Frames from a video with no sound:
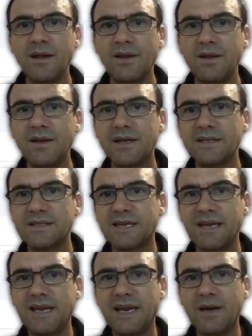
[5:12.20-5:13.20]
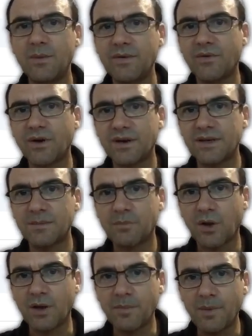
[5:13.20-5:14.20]
you can see here we've got a
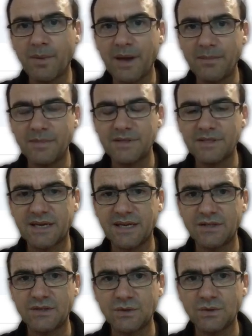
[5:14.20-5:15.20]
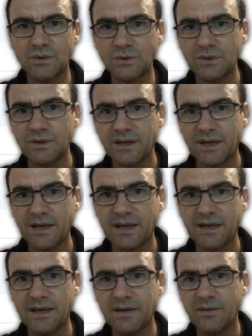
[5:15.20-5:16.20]
diploma payment schedule.
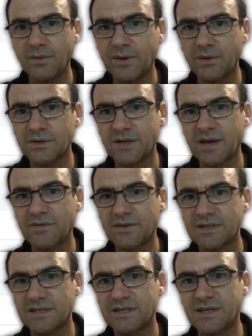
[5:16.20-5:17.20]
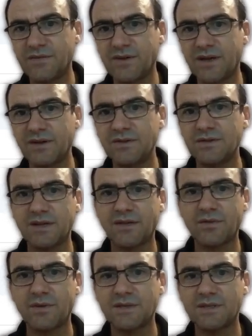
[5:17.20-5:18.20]
We also have a certificate,
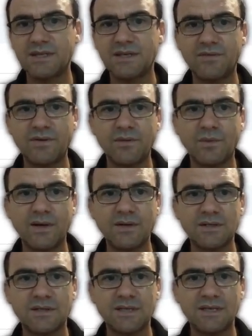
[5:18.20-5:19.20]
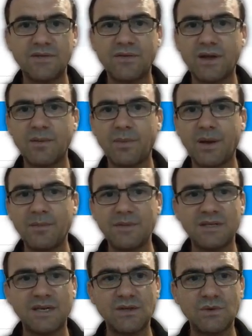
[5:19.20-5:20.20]
Wales certificate payment
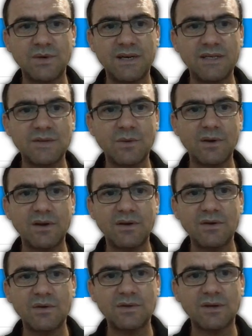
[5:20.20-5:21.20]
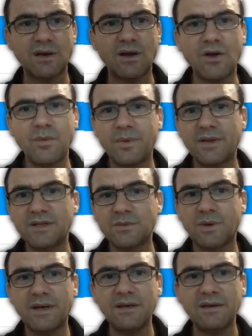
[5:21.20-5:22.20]
schedule here. So what I'm going to do is I'm going to open this
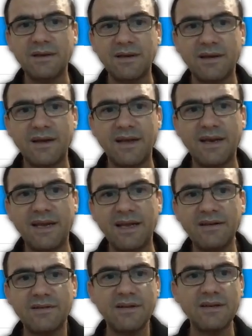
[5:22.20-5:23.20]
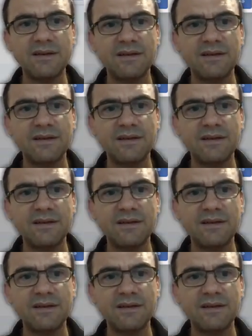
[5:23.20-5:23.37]
one and edit it.